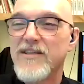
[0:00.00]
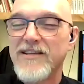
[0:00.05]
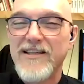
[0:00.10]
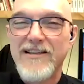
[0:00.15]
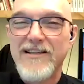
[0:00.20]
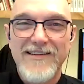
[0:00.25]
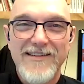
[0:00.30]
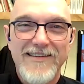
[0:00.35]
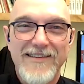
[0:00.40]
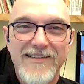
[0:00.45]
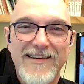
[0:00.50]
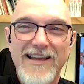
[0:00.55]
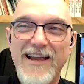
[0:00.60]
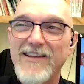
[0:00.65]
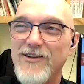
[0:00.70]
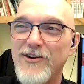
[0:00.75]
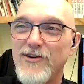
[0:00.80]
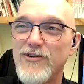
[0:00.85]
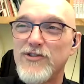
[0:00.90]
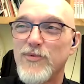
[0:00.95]
was, yeah,
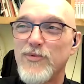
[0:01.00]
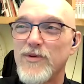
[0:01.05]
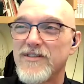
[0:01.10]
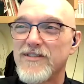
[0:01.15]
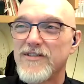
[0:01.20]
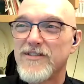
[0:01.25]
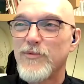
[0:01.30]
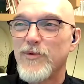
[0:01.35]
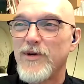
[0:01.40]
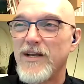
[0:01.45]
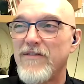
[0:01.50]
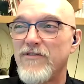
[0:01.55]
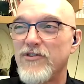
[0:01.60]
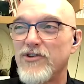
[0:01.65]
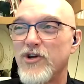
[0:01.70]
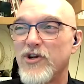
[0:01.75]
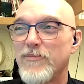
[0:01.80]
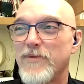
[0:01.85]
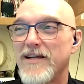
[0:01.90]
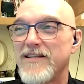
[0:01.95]
yours was
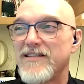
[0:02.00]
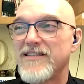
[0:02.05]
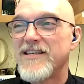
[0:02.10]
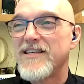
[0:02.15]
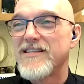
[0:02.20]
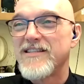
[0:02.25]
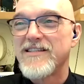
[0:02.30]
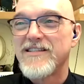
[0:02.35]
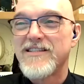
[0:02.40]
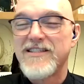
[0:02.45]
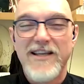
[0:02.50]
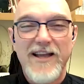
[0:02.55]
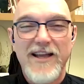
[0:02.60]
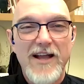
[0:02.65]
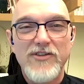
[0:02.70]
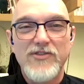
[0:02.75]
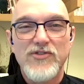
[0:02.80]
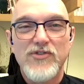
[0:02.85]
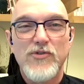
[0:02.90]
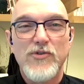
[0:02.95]
whenever Joe Biden says it's the
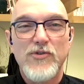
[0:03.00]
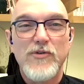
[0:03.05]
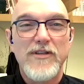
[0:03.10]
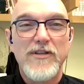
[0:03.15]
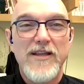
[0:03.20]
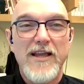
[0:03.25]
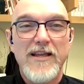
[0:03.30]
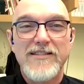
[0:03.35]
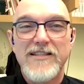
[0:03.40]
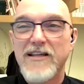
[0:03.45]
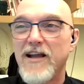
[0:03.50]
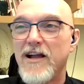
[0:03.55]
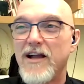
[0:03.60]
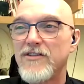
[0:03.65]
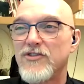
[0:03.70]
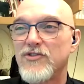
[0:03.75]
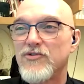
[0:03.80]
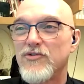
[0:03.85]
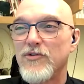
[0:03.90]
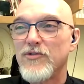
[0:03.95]
God's truth, it's the
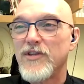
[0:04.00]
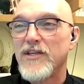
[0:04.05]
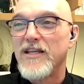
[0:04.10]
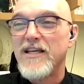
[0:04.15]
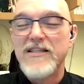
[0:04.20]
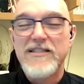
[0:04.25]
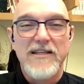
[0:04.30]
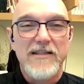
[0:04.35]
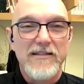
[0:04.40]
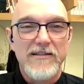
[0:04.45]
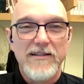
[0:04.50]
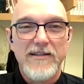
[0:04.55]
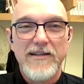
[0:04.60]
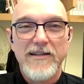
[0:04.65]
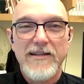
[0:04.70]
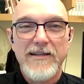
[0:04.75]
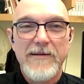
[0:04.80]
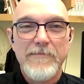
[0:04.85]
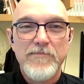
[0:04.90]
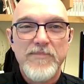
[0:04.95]
God's truth. It isn't.
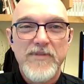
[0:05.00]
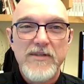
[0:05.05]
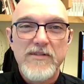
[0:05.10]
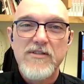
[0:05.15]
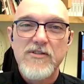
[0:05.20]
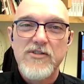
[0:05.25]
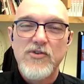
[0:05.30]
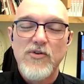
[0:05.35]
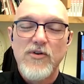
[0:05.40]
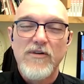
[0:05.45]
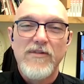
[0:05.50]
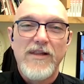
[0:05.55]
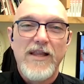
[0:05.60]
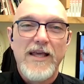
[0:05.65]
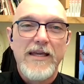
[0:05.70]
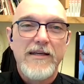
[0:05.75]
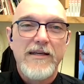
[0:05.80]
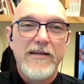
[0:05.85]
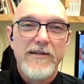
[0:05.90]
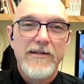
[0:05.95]
This is sort of
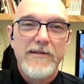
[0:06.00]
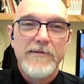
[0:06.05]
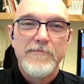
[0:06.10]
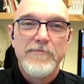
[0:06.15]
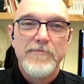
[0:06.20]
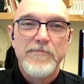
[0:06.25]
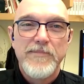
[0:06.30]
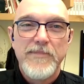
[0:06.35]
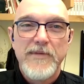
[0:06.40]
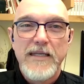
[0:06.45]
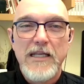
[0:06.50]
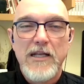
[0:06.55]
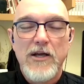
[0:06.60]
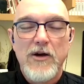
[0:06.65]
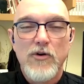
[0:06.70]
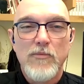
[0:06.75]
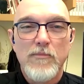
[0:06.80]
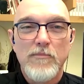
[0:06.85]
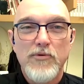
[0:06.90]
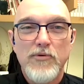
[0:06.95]
like,
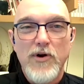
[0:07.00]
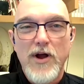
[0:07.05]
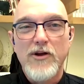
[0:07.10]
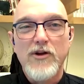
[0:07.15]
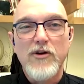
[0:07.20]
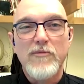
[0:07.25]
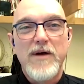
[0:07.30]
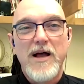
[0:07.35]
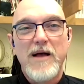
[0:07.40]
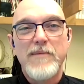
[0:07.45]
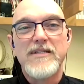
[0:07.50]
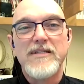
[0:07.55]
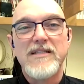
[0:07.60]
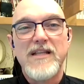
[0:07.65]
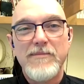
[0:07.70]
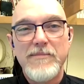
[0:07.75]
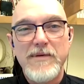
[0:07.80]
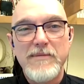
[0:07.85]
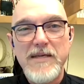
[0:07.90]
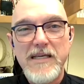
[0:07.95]
Barack
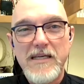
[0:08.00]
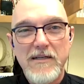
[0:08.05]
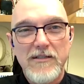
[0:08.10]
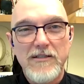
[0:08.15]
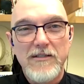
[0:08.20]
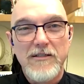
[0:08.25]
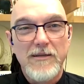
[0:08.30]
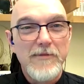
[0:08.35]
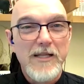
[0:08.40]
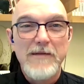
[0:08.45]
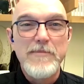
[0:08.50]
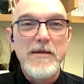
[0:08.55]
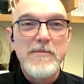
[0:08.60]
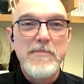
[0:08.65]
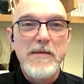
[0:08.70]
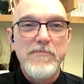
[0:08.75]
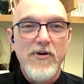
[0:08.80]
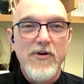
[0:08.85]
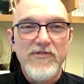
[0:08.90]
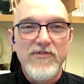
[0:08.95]
Obama's let me
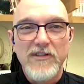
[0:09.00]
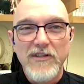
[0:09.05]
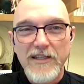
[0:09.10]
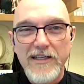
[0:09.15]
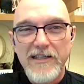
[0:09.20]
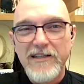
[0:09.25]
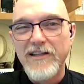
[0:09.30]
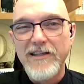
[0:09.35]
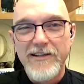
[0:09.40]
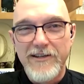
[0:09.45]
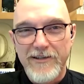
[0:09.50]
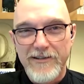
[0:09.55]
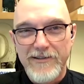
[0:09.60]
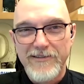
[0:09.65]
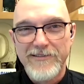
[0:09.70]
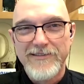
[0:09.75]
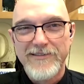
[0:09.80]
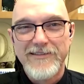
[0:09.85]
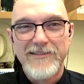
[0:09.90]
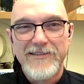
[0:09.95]
be perfectly clear,
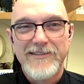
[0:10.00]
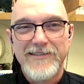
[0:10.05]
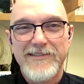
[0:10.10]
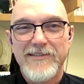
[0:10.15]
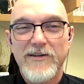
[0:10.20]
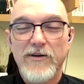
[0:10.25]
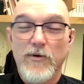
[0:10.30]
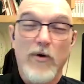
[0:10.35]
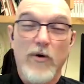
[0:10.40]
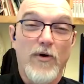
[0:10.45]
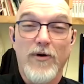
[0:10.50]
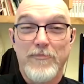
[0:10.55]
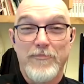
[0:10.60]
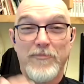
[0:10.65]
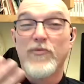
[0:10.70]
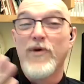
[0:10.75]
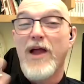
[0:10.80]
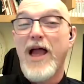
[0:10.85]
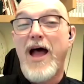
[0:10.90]
or